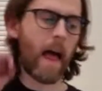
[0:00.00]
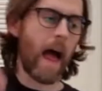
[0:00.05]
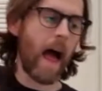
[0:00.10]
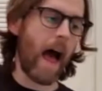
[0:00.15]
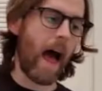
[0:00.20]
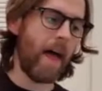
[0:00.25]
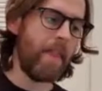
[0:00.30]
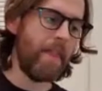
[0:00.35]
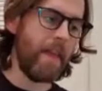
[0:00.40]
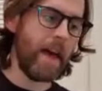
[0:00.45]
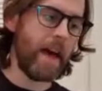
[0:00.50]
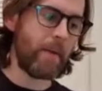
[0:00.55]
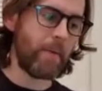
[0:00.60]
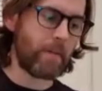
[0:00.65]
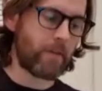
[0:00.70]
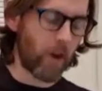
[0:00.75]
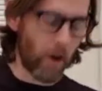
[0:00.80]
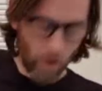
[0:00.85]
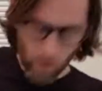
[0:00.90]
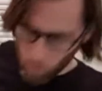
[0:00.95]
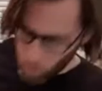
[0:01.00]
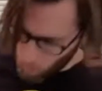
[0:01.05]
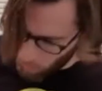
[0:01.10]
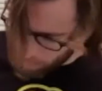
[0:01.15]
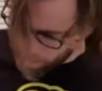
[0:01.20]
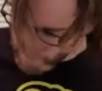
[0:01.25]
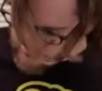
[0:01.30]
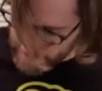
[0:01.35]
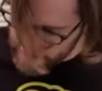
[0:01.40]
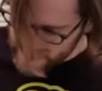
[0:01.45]
and then we've got an
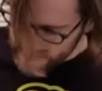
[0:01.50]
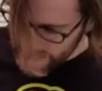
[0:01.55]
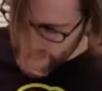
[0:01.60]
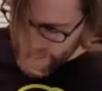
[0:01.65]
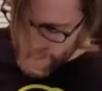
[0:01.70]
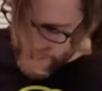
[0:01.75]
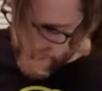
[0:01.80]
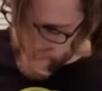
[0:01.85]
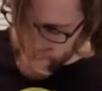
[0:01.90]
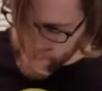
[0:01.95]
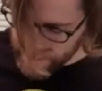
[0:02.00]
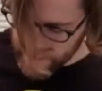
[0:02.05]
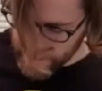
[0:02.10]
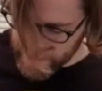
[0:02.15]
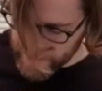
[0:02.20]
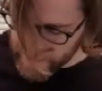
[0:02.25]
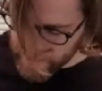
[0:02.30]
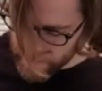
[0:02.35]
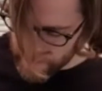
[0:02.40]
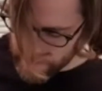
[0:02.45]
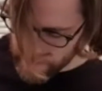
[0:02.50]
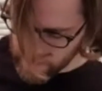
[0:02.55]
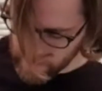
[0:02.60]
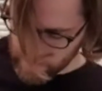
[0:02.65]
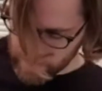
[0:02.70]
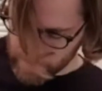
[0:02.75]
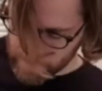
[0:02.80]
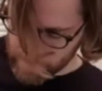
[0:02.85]
open D and G string,